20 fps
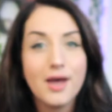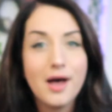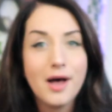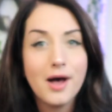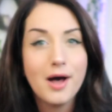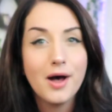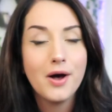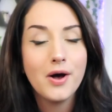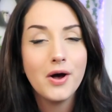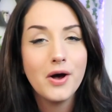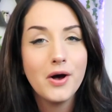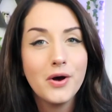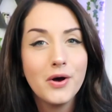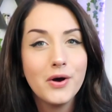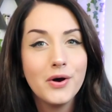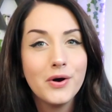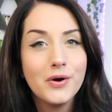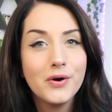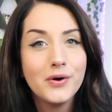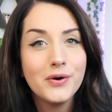
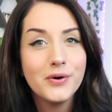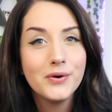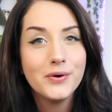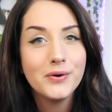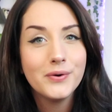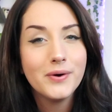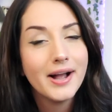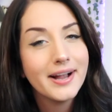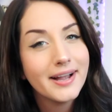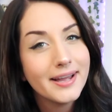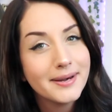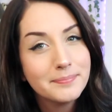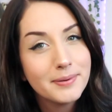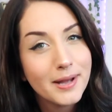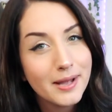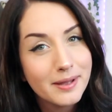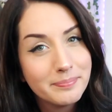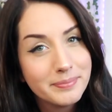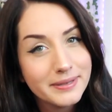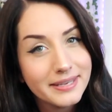I got a
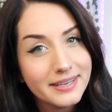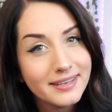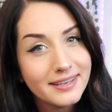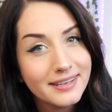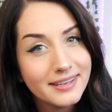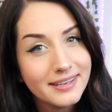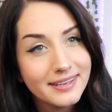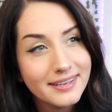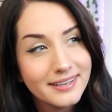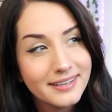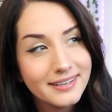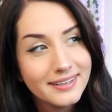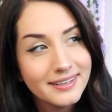puppy.